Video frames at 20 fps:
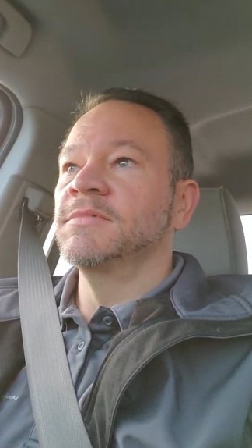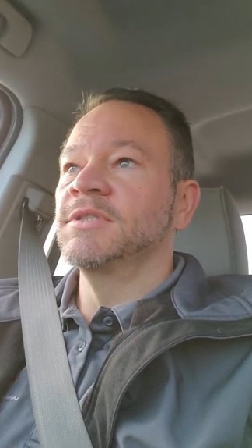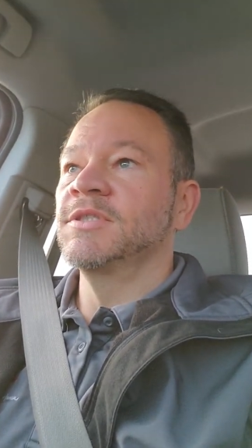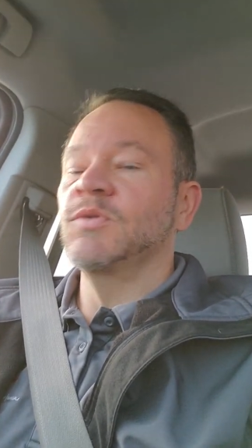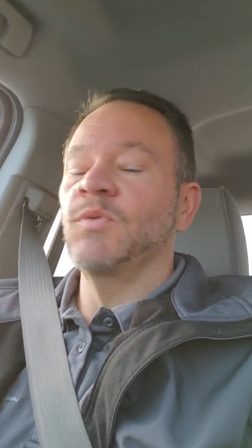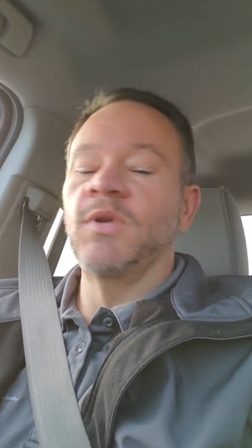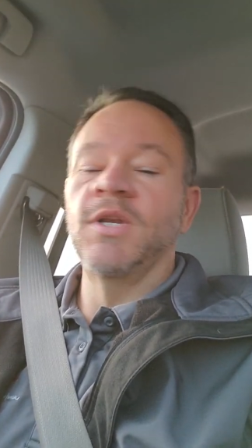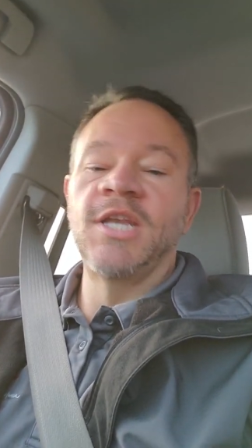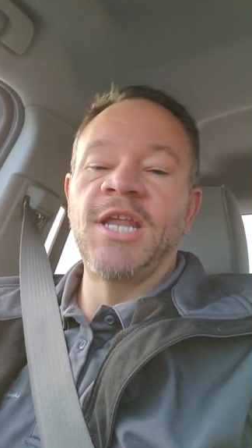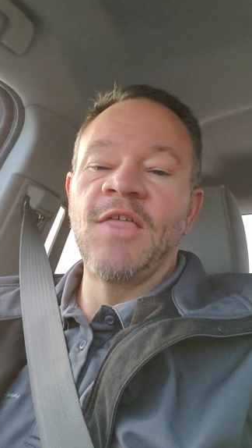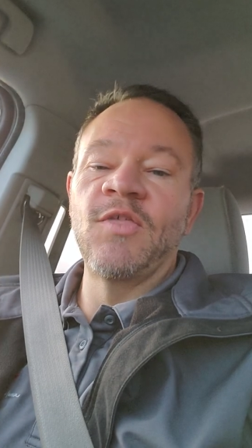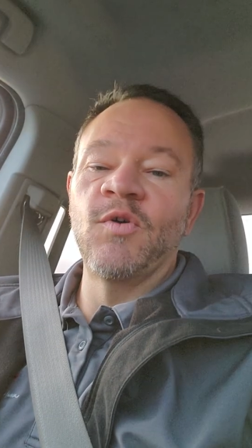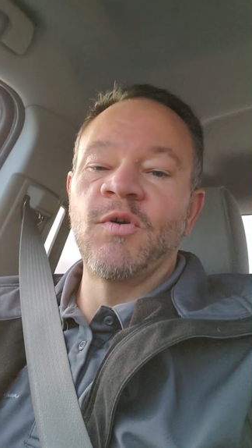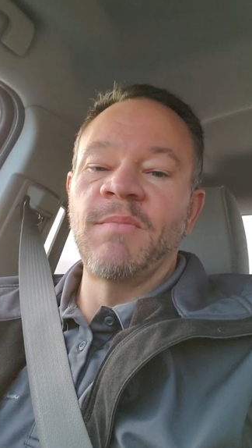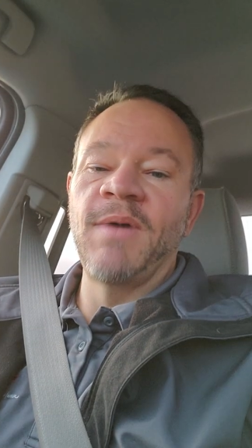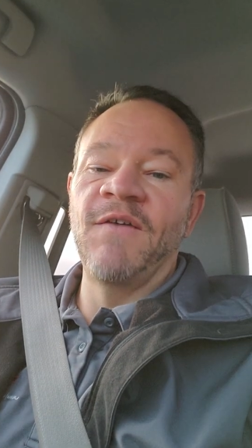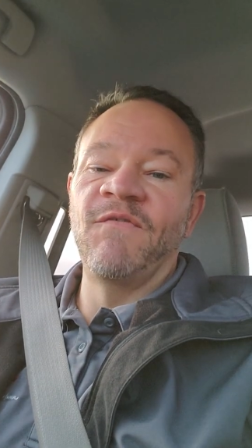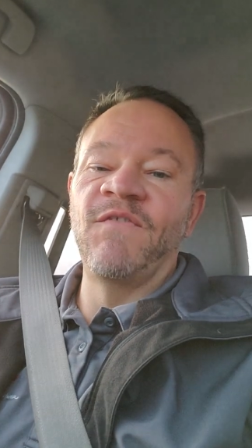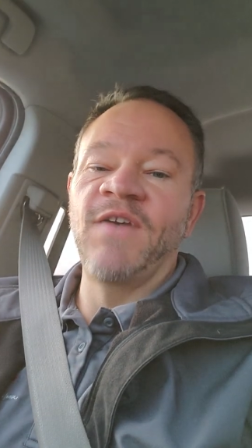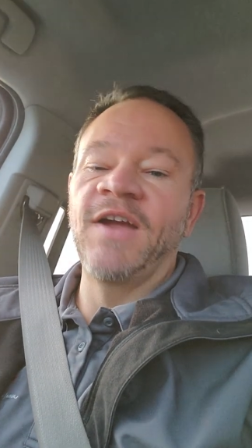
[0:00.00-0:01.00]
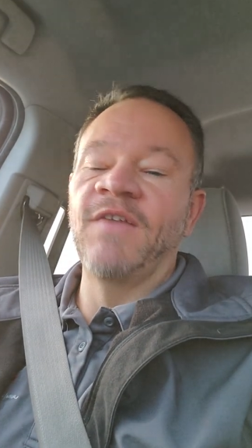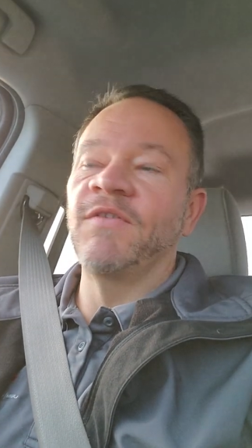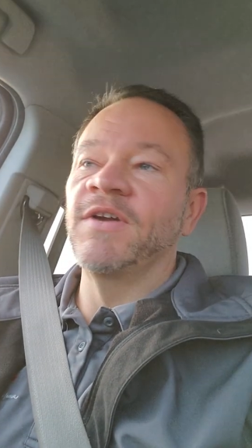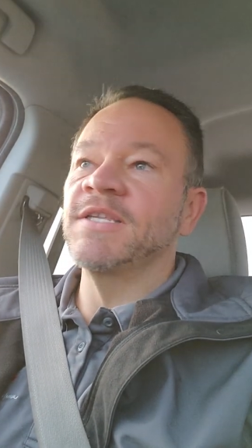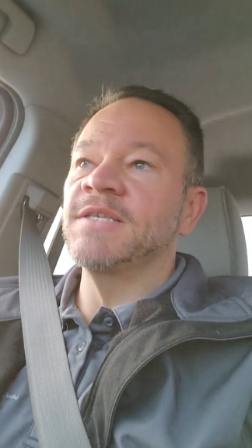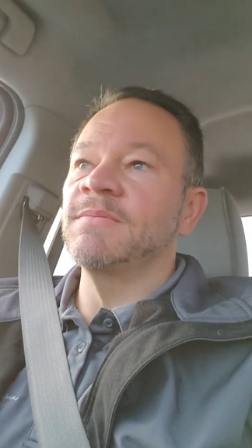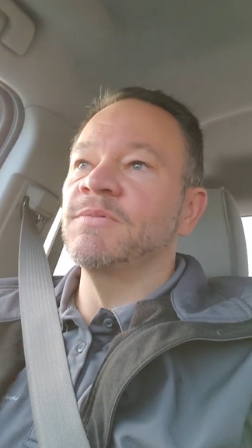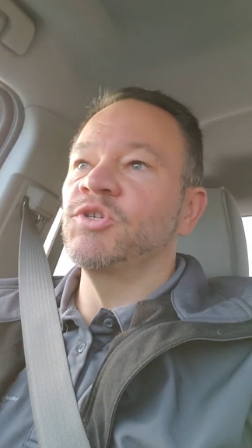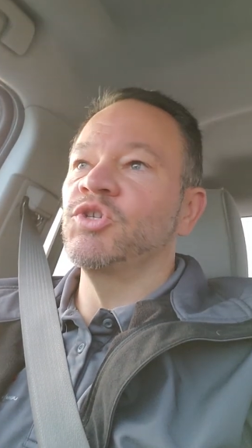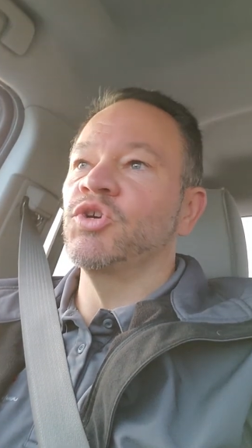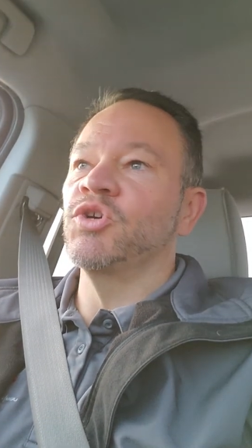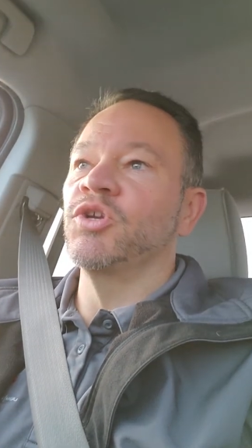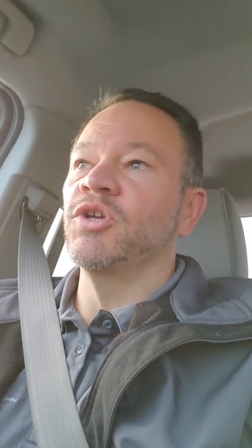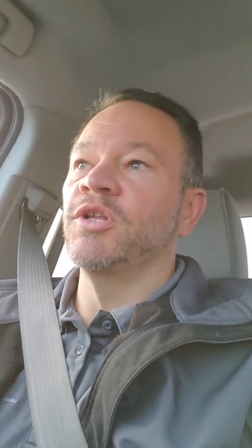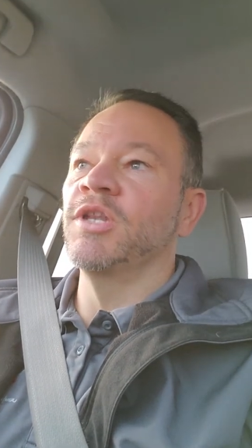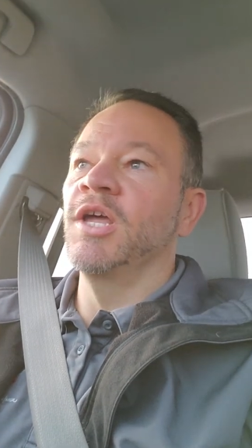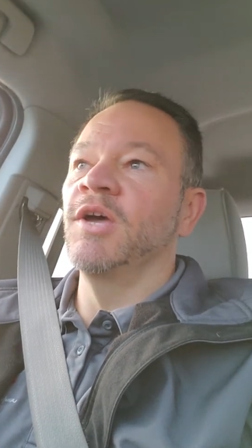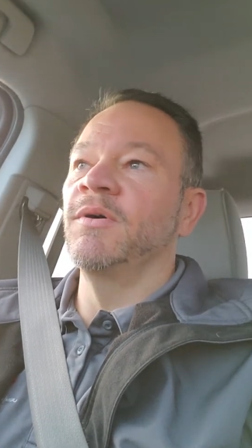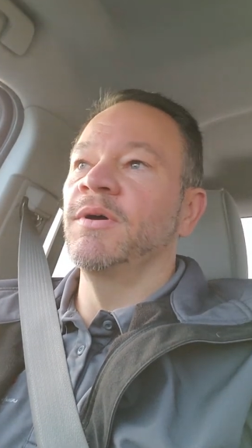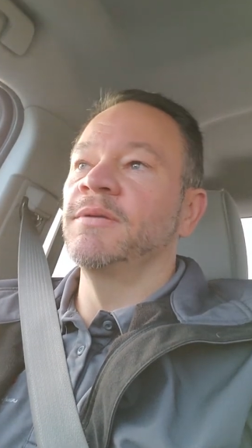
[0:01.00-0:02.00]
It's another one of my favorites. I'm sure
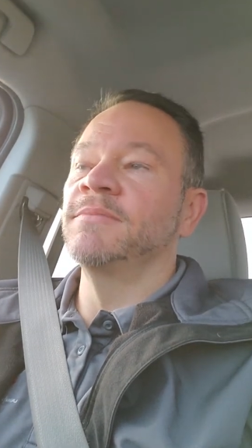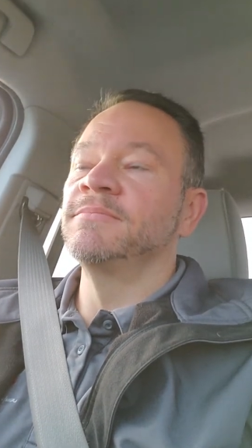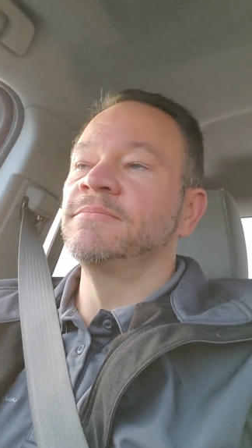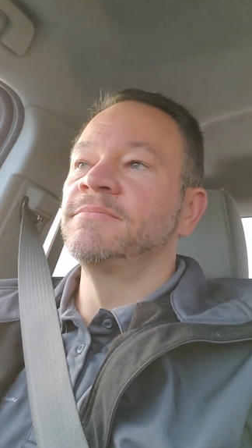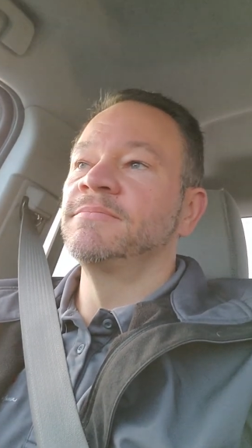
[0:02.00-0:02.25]
you'll know it.